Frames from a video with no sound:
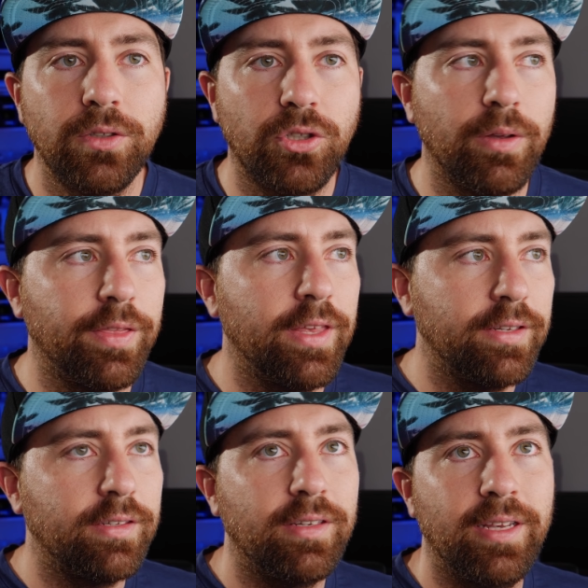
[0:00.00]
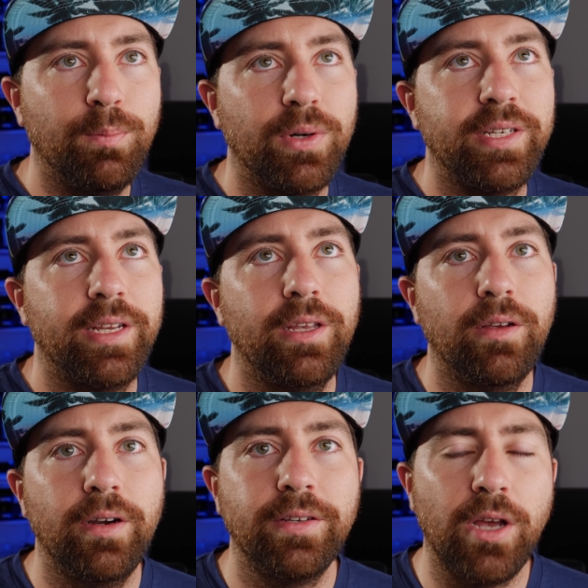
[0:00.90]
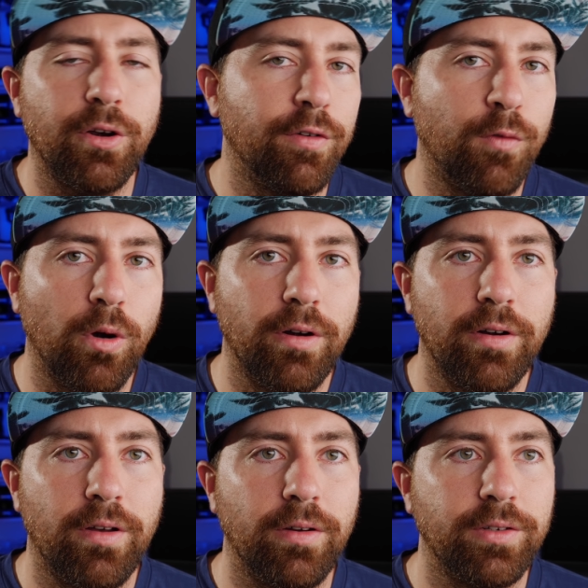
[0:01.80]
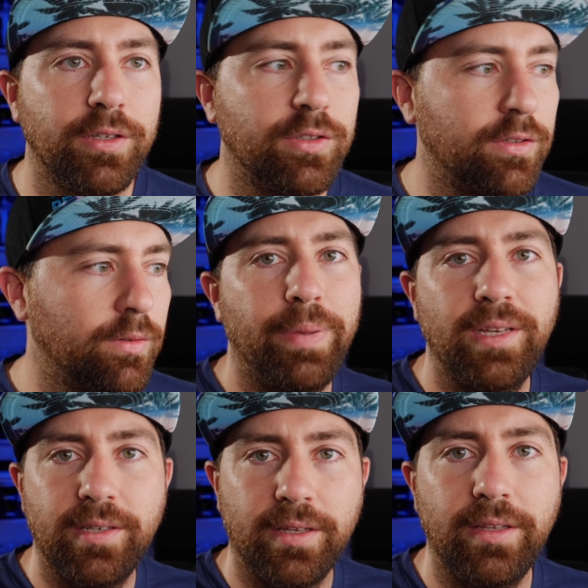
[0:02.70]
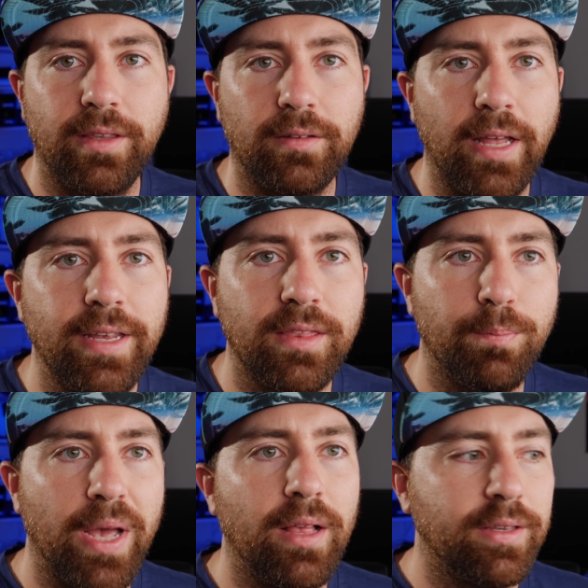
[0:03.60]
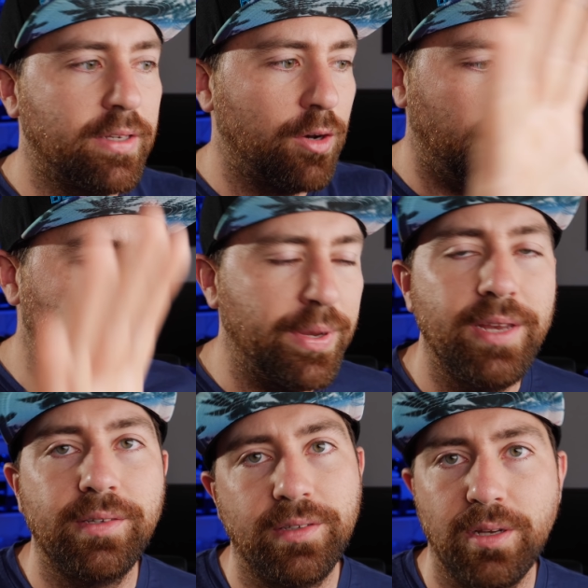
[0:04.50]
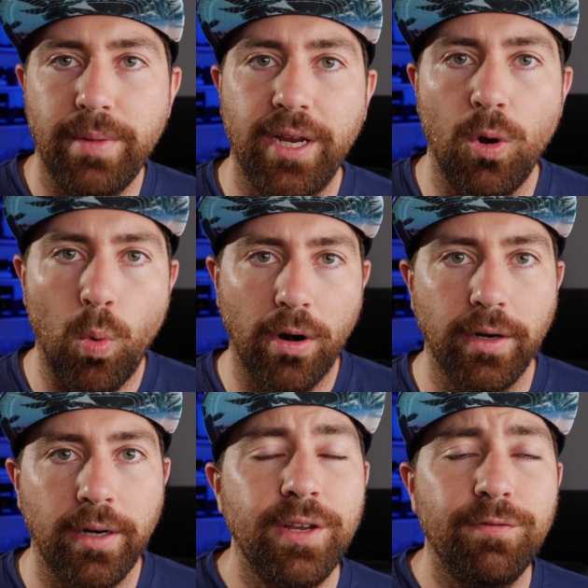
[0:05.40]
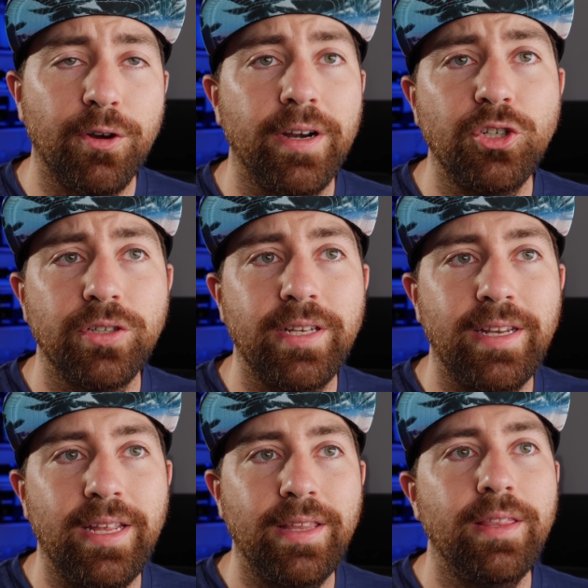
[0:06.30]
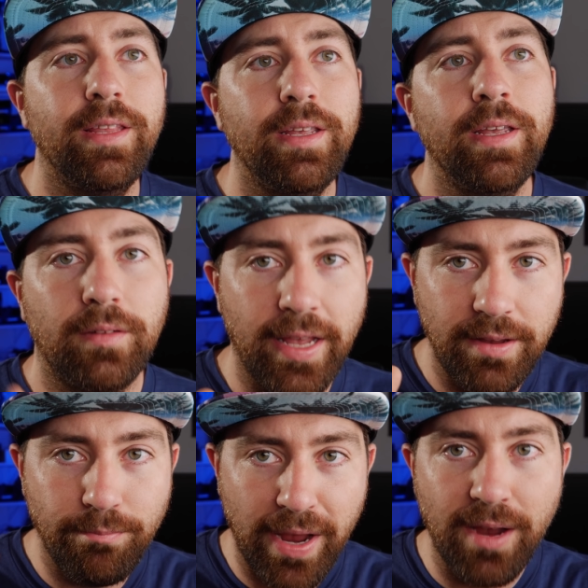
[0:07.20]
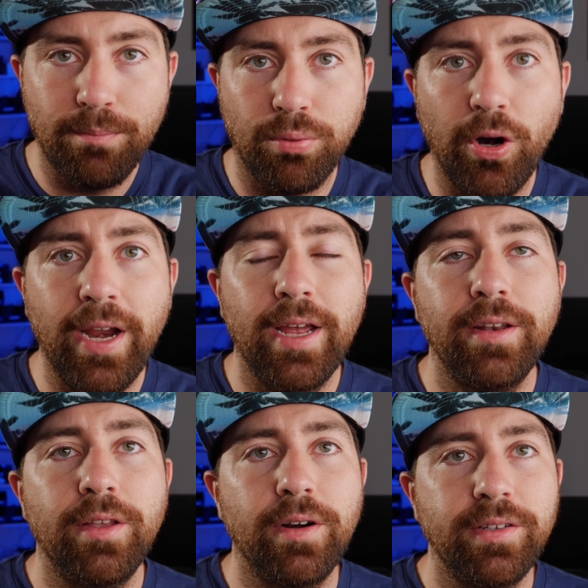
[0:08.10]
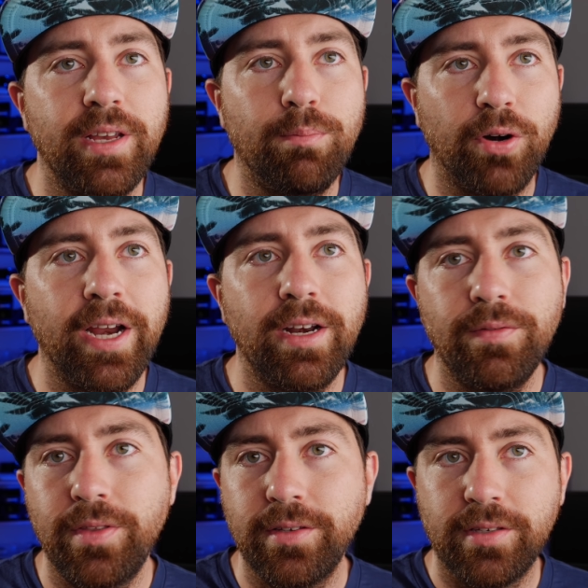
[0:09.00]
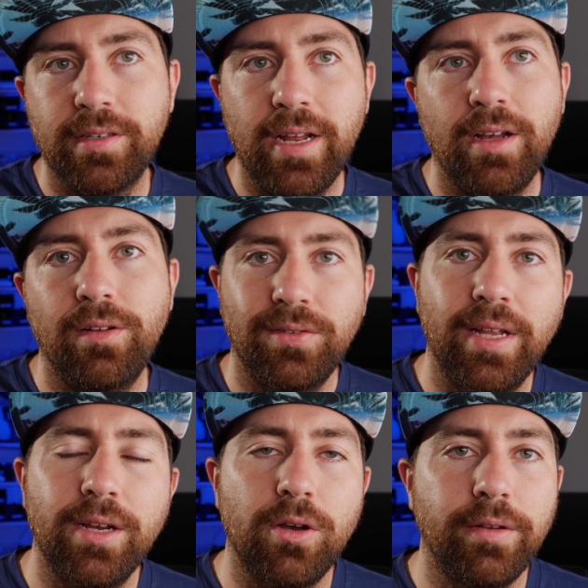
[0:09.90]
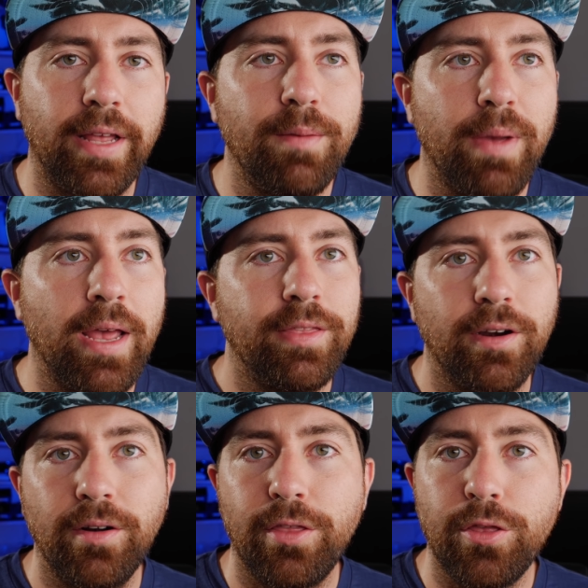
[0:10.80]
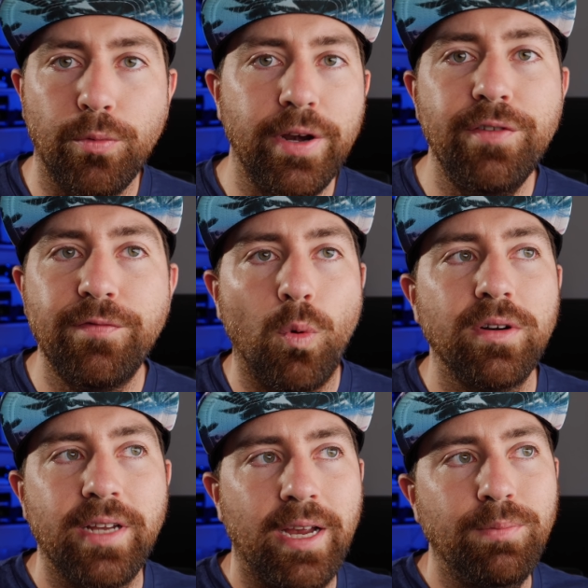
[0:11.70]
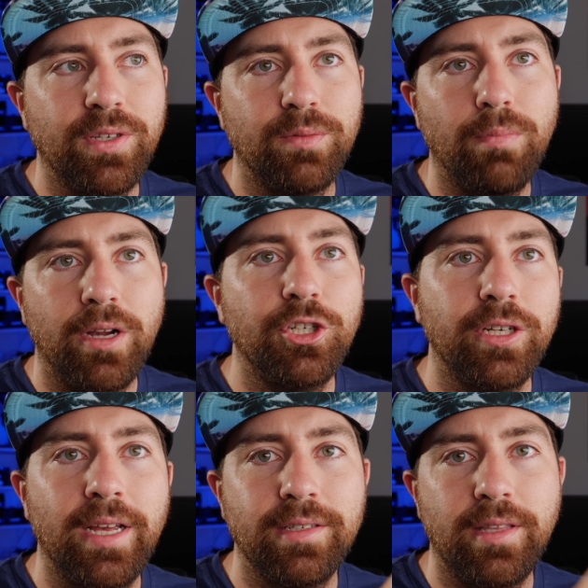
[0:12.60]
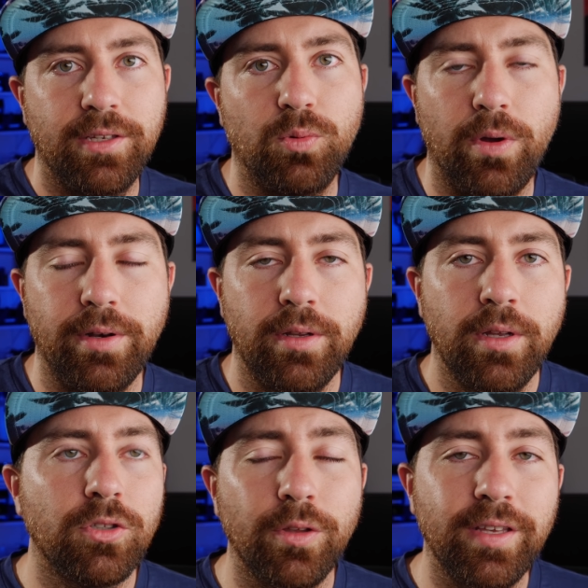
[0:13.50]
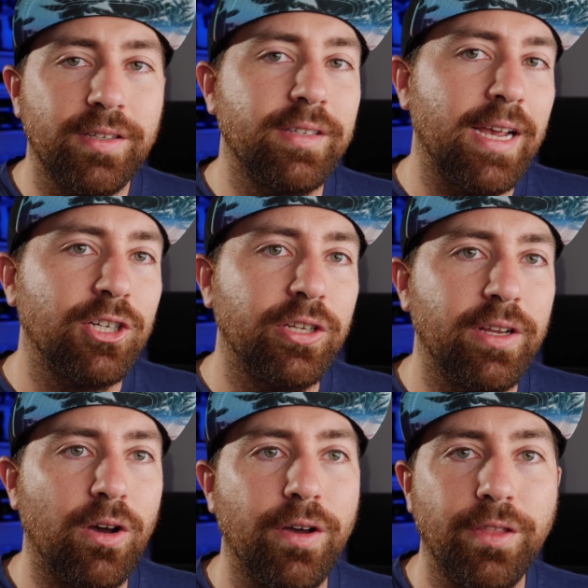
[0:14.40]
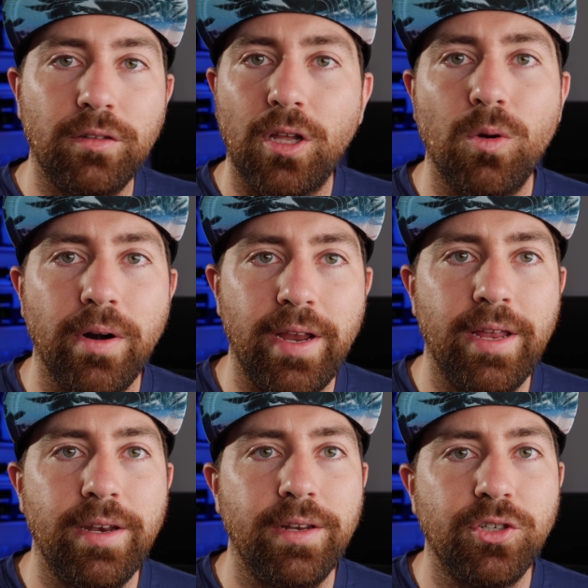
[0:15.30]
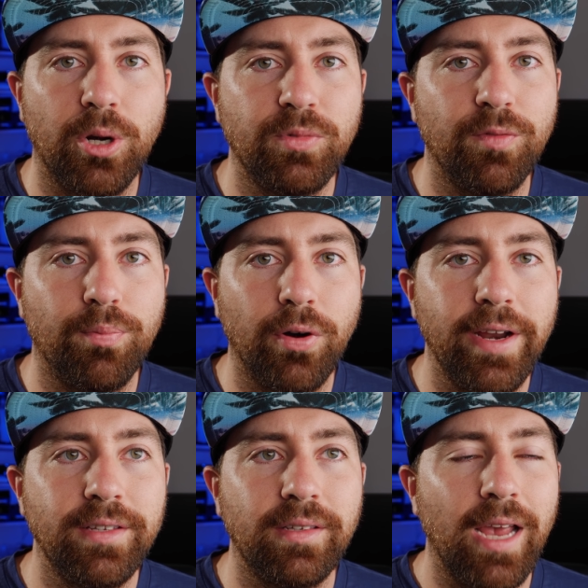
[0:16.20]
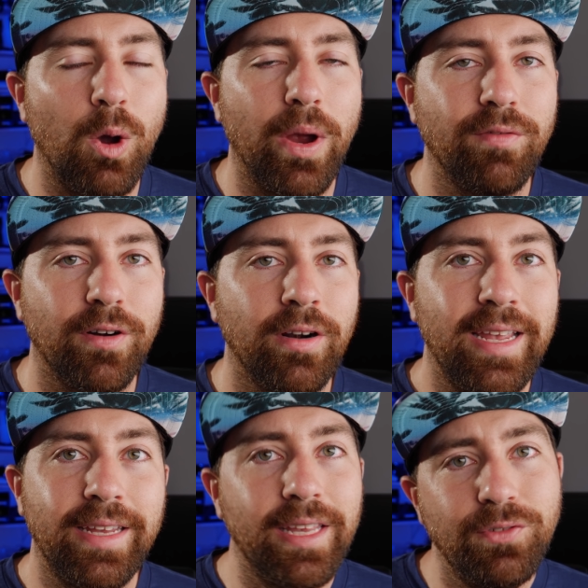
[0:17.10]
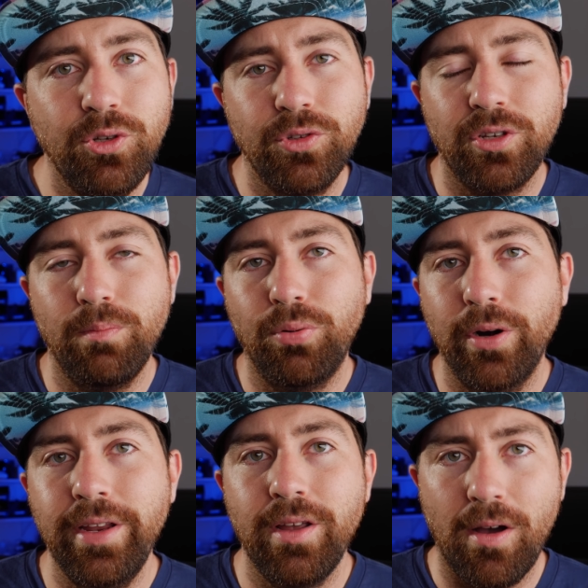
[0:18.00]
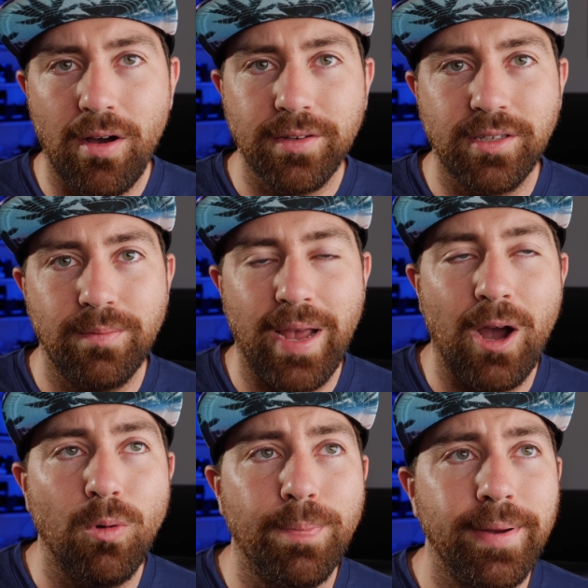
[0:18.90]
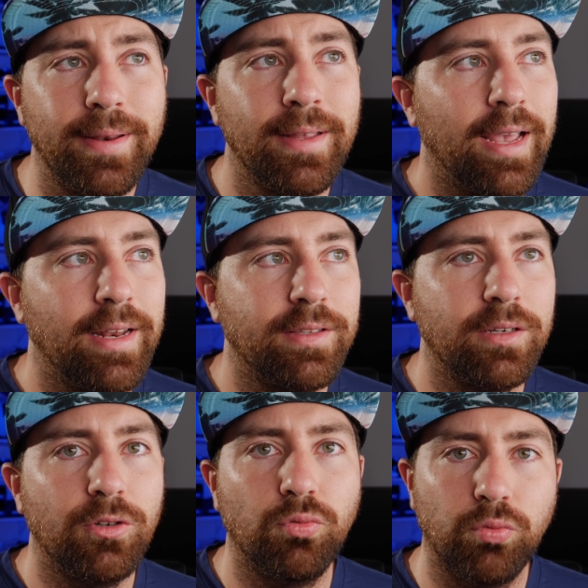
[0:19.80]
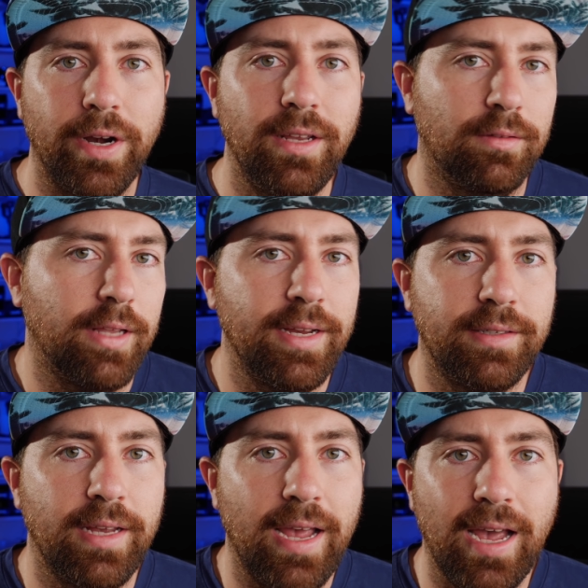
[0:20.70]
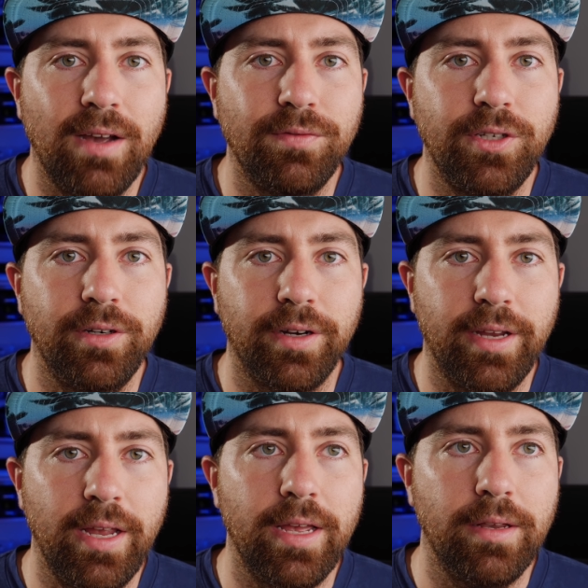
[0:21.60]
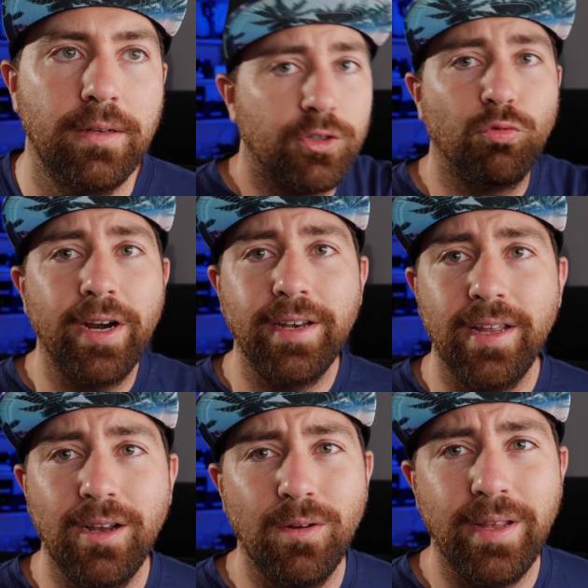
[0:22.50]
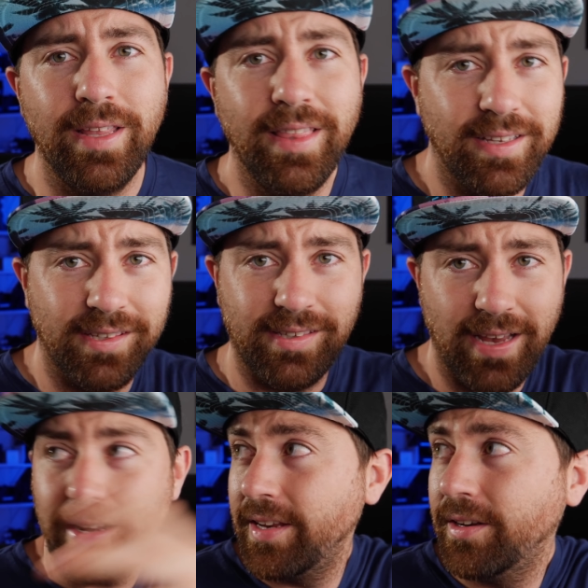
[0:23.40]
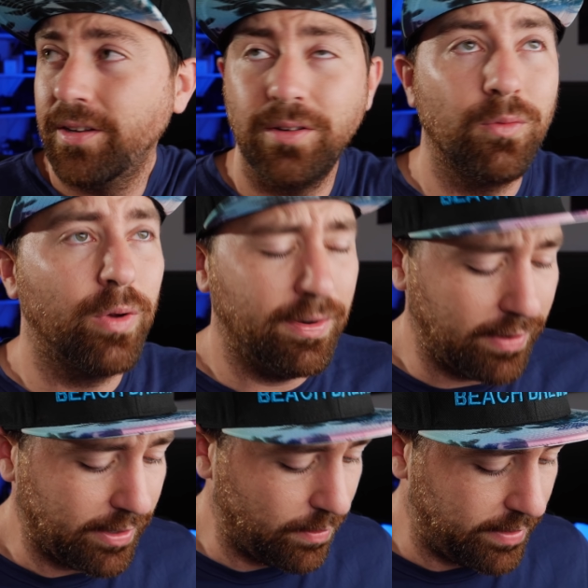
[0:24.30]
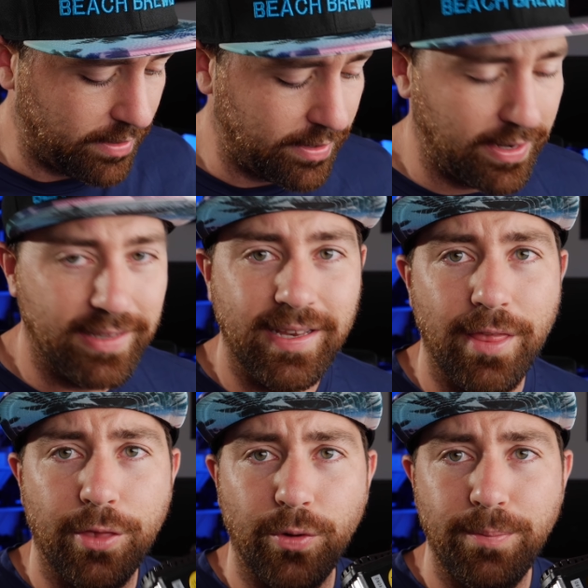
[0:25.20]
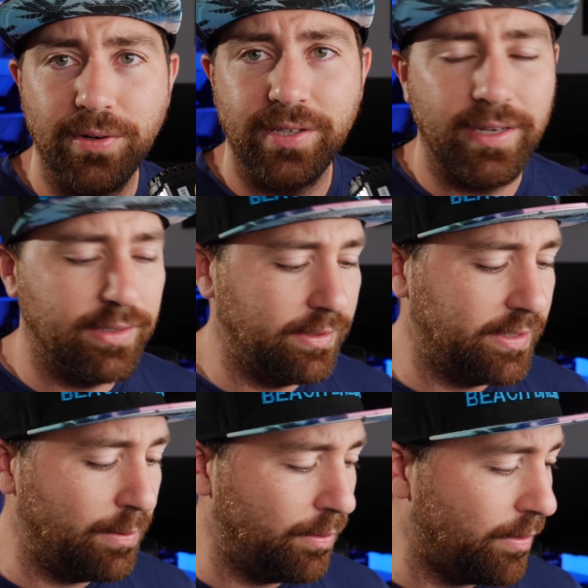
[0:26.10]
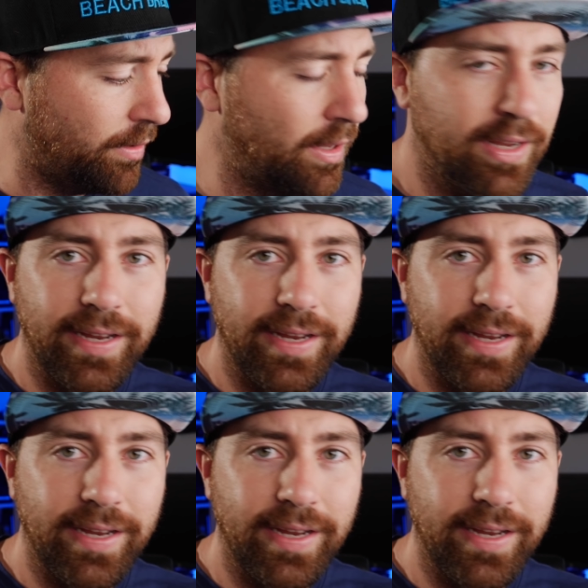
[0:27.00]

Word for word: So this in particular is under $400. It's basically the light, the ballast, and all the pieces to make it work. And if you're interested in the light mat brand, there is a brand of this style of light called light mat. They're three, four times as much as this one. So this is actually on the lower end in terms of price. However, it gives you some pretty awesome output and it's a great light to have to your kit. So right now in this setting, what I've got going on, it's at 3% dimmable.